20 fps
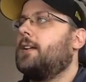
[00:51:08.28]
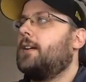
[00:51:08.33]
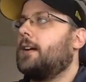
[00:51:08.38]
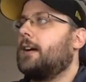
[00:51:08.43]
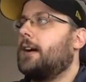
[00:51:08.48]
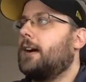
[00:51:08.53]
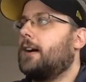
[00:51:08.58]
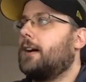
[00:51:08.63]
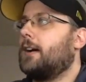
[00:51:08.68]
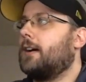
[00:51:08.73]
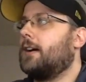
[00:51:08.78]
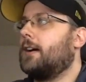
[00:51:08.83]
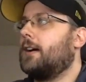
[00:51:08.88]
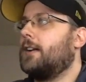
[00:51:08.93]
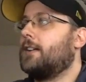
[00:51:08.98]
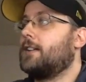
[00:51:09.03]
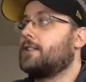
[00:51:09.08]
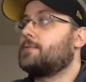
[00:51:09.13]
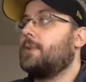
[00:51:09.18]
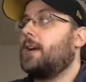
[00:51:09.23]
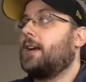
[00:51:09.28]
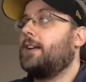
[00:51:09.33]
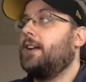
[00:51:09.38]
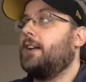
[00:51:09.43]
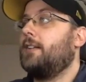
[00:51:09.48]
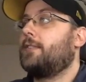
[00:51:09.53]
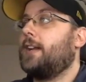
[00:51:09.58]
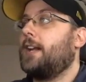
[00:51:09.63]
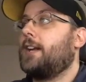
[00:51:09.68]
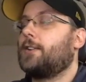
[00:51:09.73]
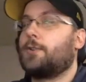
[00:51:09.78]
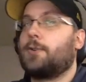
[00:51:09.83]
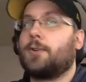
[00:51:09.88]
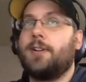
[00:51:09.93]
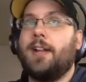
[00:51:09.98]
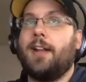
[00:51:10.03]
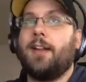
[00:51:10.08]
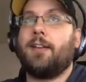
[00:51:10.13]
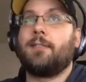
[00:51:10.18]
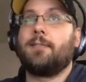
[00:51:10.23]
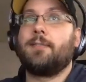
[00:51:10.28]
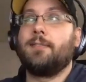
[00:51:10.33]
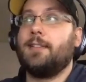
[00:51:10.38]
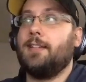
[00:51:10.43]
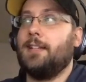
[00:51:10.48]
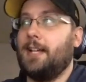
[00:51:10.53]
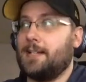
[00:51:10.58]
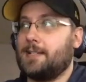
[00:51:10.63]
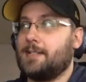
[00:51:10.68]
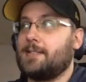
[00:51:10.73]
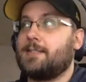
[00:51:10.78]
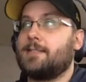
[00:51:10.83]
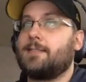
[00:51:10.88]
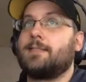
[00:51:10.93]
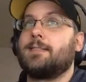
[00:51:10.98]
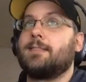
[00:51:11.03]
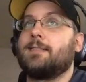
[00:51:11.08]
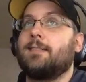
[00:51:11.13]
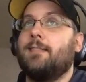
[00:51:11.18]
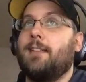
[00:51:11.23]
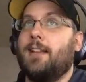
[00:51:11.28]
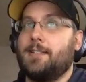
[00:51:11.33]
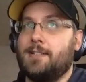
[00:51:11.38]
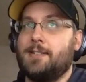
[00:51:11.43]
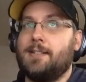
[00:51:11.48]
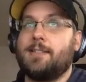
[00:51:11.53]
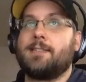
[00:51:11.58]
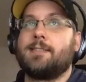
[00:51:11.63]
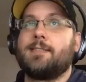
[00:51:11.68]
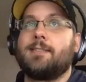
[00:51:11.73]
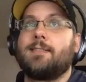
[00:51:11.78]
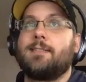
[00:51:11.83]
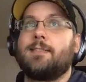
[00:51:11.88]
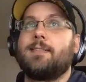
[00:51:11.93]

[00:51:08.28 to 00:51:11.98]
Does React Native connect core data? Yes, it does.